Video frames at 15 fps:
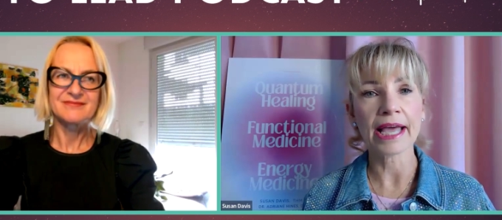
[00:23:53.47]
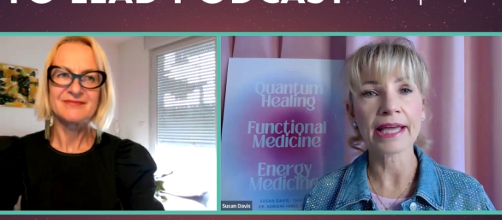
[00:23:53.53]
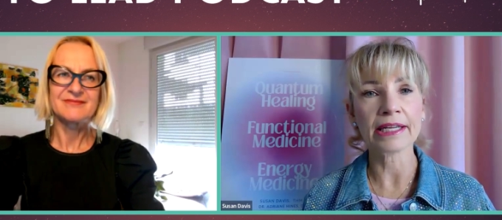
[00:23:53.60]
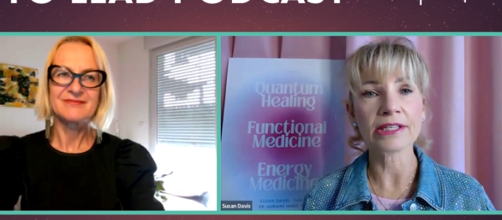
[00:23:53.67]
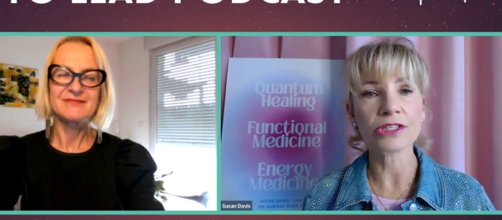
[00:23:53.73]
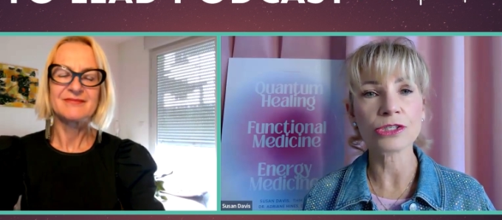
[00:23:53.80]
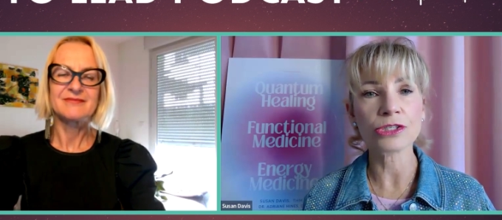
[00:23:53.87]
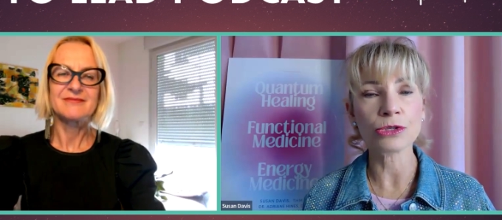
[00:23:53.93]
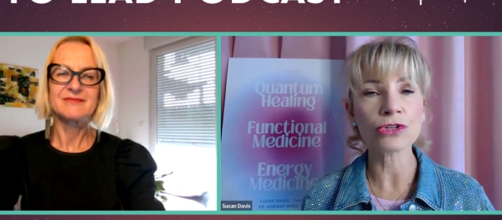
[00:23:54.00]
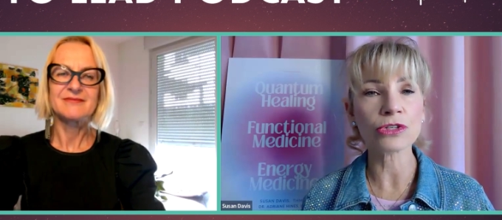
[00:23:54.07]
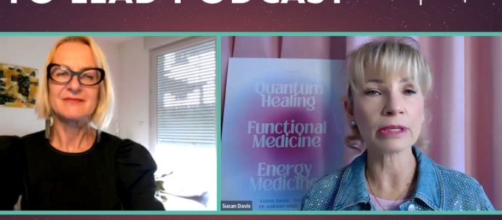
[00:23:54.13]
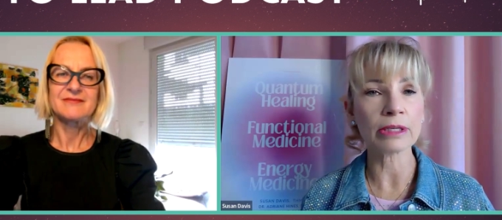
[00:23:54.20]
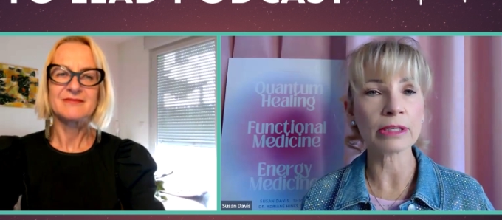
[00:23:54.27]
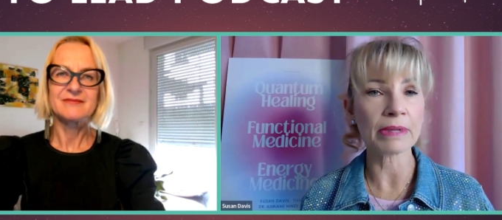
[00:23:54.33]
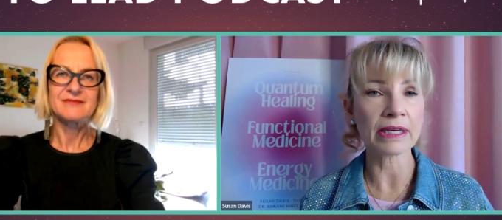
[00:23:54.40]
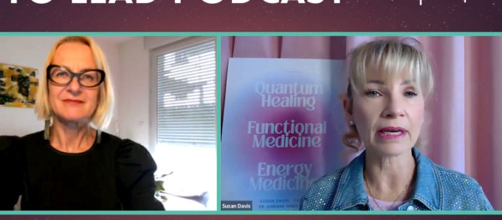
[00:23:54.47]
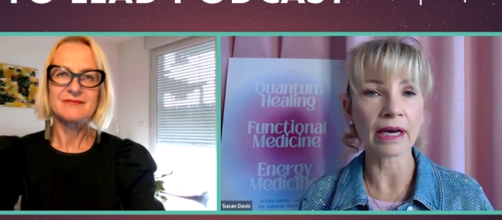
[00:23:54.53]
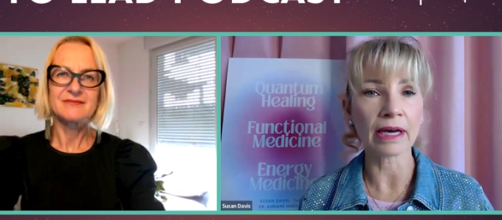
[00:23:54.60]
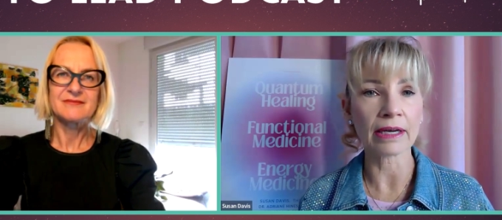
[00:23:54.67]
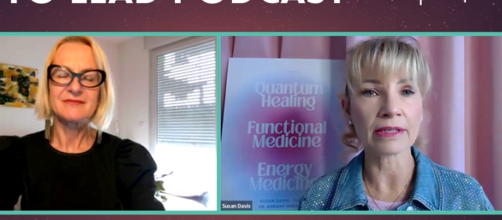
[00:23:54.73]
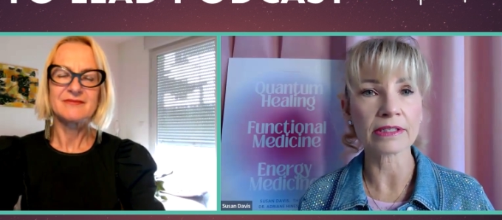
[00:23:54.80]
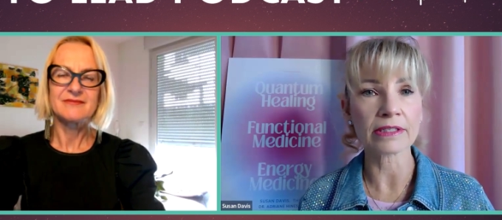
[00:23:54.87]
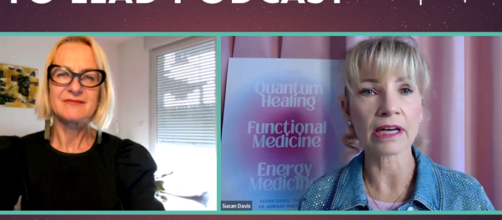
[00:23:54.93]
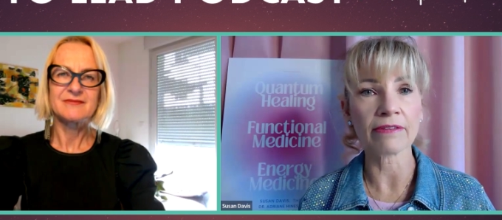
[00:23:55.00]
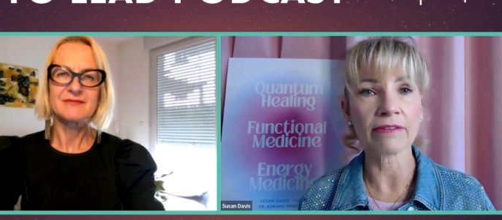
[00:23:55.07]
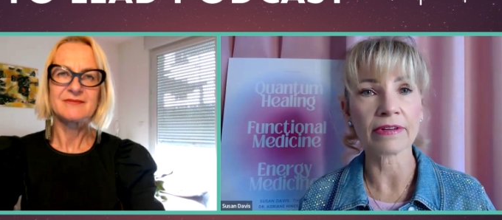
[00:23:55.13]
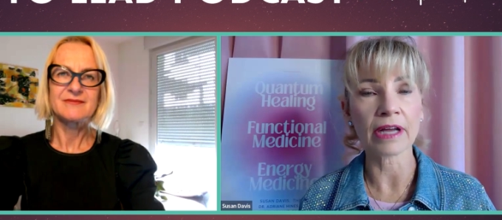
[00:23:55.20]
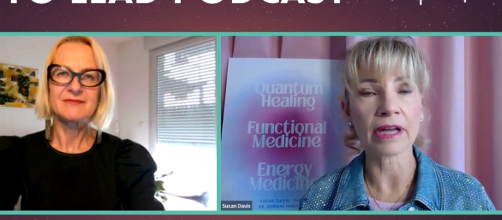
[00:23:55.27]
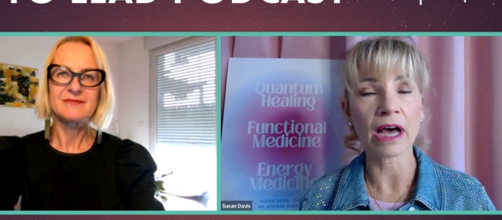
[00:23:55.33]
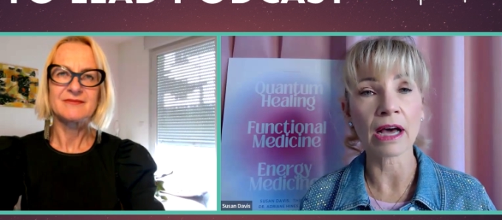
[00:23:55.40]
Speaker 1: And it's usually because of
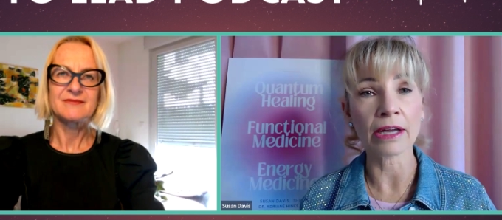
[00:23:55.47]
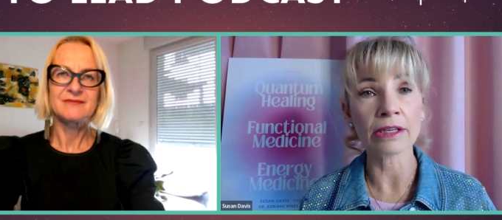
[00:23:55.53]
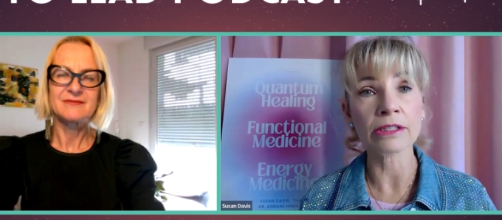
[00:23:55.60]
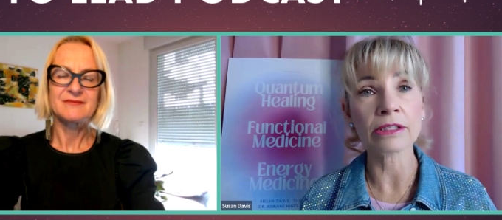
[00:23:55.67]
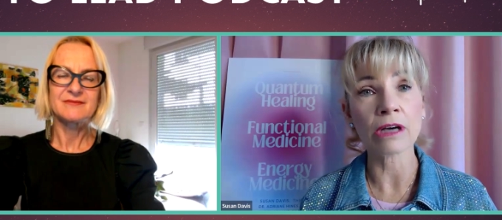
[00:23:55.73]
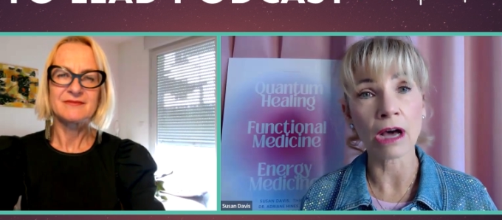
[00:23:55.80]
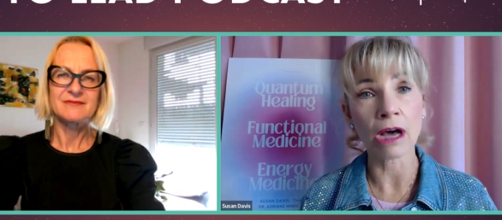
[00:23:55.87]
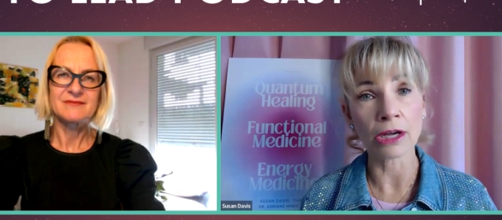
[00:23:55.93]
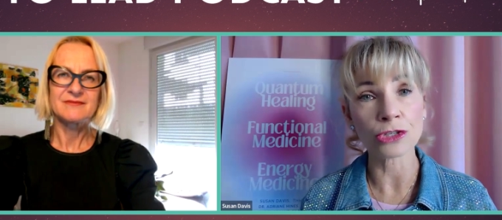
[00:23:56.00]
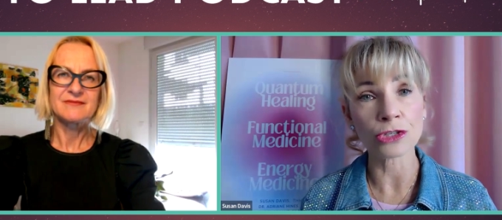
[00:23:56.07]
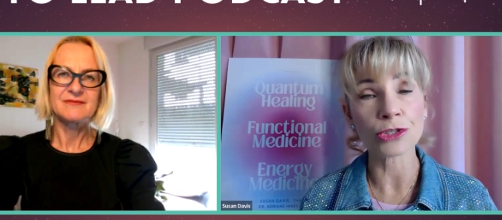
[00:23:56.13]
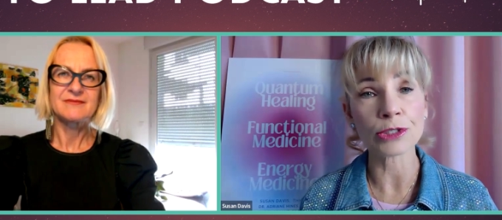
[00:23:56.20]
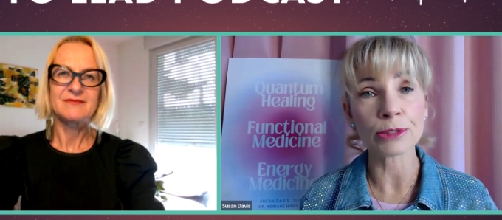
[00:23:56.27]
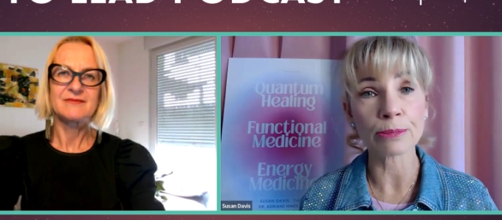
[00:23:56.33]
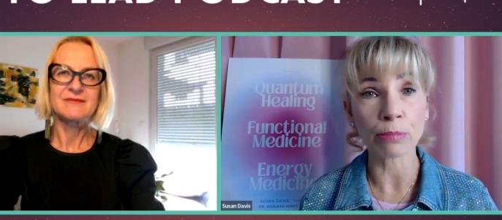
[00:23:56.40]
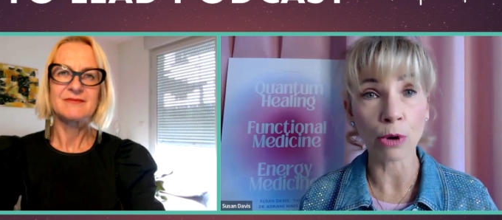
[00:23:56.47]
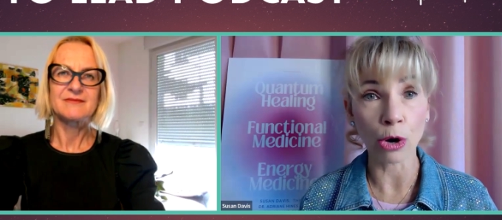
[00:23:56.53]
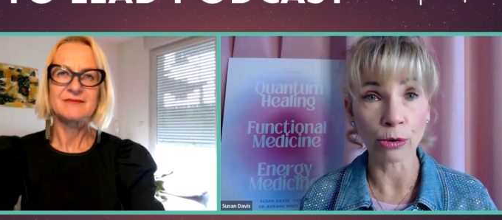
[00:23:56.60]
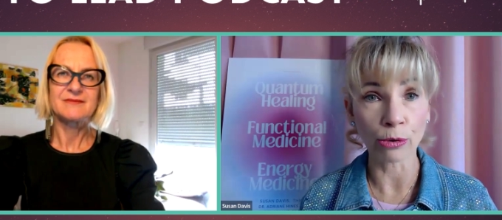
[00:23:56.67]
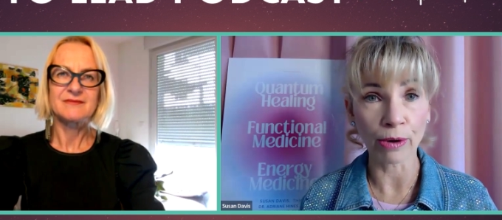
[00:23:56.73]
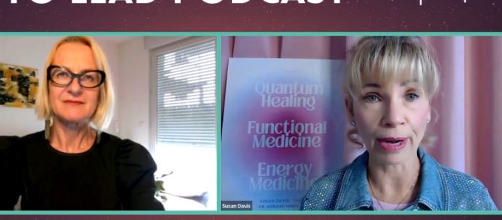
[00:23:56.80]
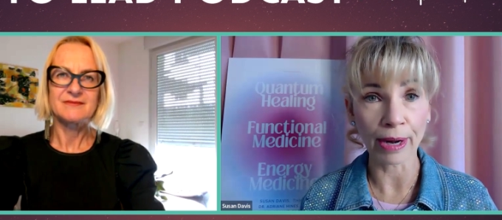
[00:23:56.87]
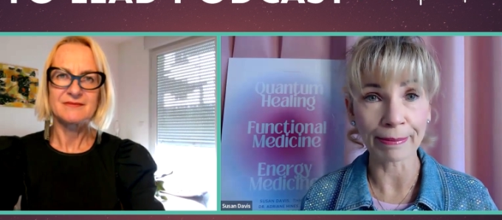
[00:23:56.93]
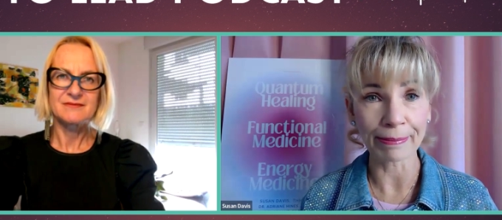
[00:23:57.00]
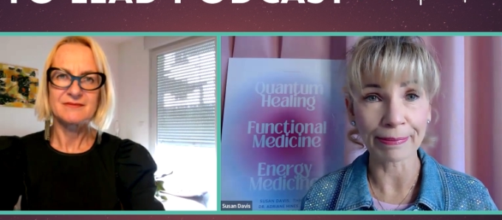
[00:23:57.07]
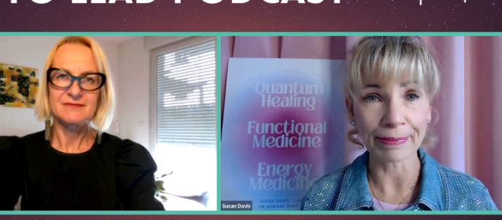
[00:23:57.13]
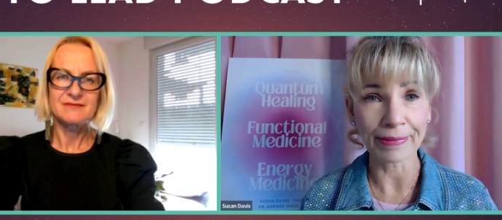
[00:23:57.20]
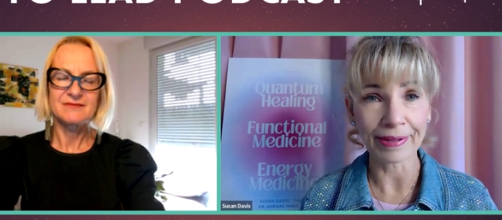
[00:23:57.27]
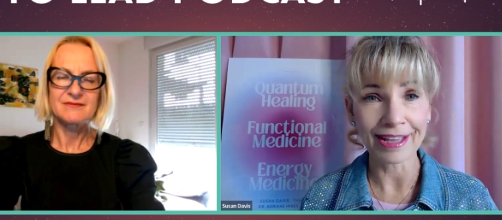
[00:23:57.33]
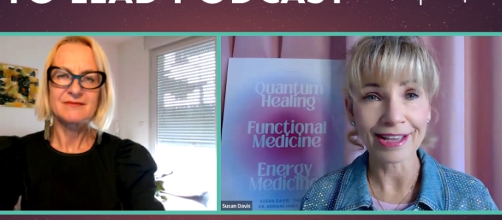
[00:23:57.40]
an unconscious program.
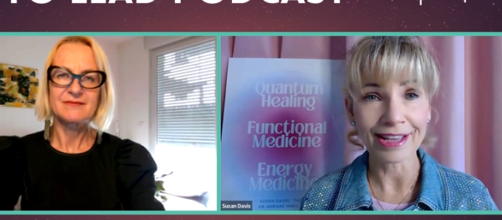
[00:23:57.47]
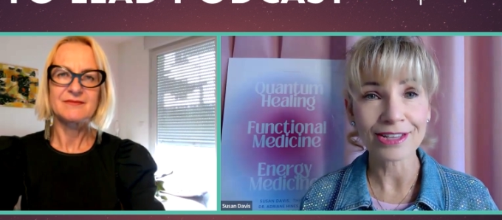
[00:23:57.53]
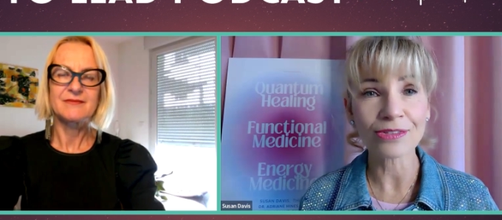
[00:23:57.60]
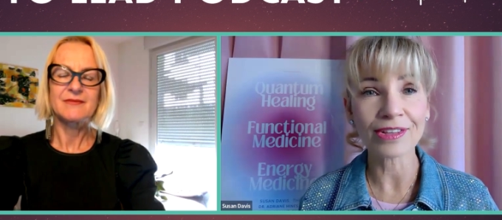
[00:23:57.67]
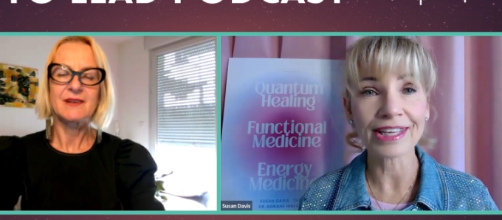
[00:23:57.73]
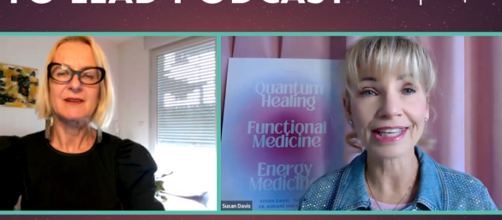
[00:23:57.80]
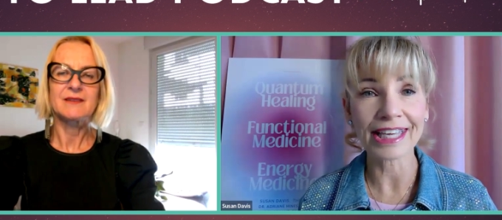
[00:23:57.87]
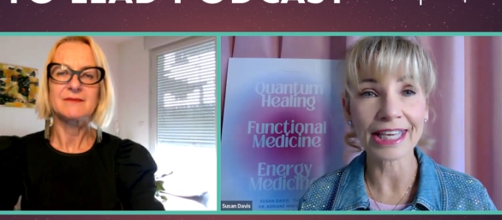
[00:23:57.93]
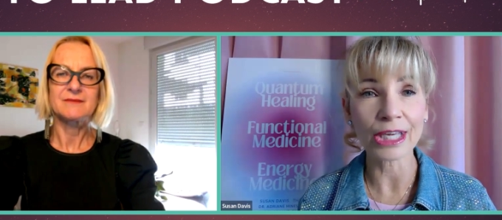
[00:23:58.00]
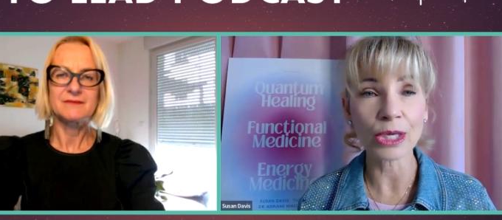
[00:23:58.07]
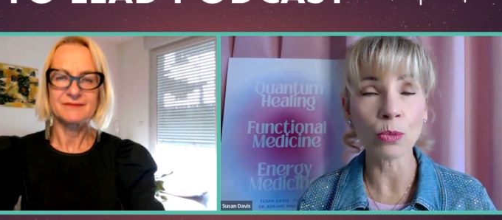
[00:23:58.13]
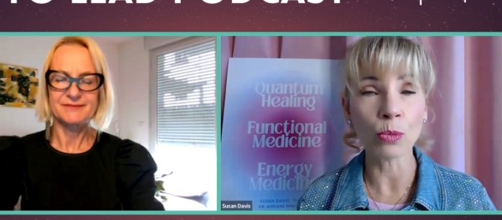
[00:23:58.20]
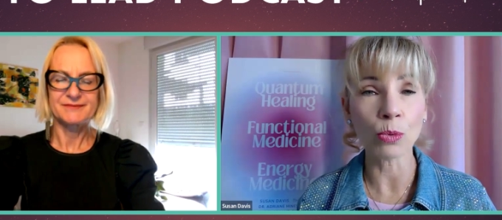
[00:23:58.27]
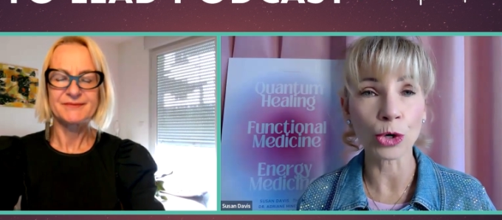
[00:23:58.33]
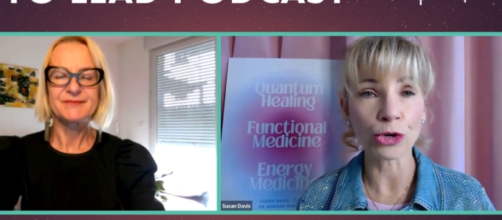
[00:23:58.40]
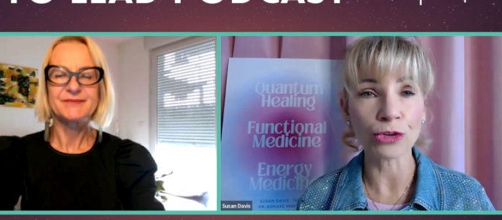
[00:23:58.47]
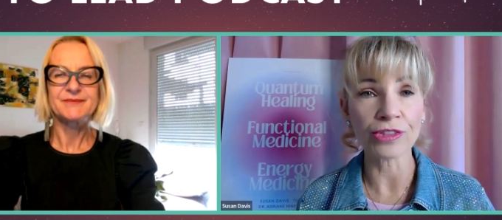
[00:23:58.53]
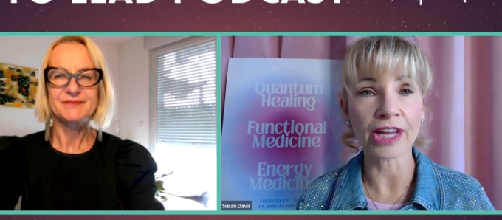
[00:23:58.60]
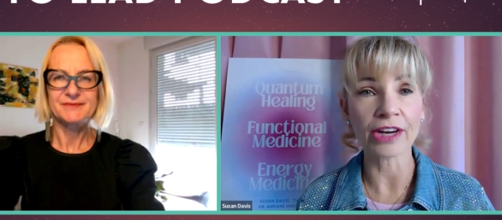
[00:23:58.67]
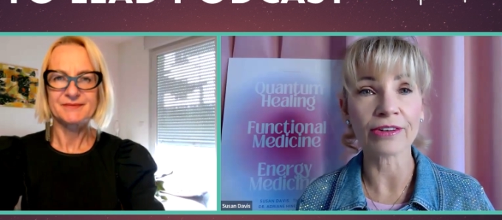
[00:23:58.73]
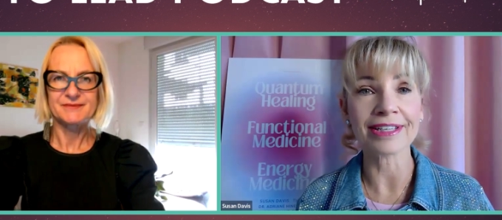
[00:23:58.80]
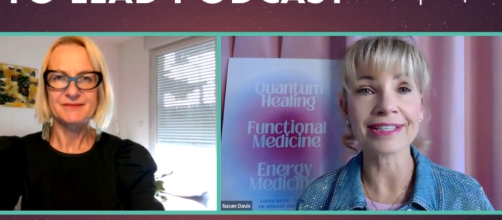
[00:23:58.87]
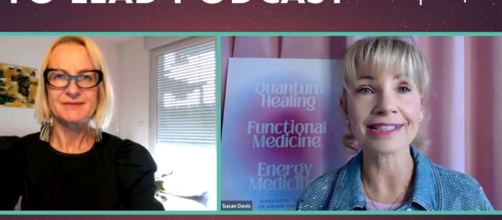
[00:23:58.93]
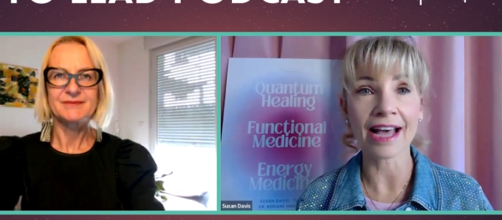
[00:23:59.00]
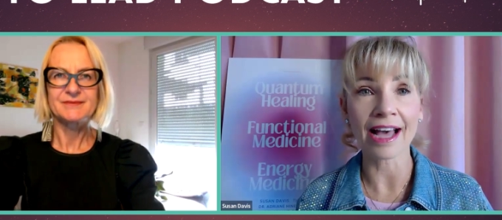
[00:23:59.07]
So the key word there is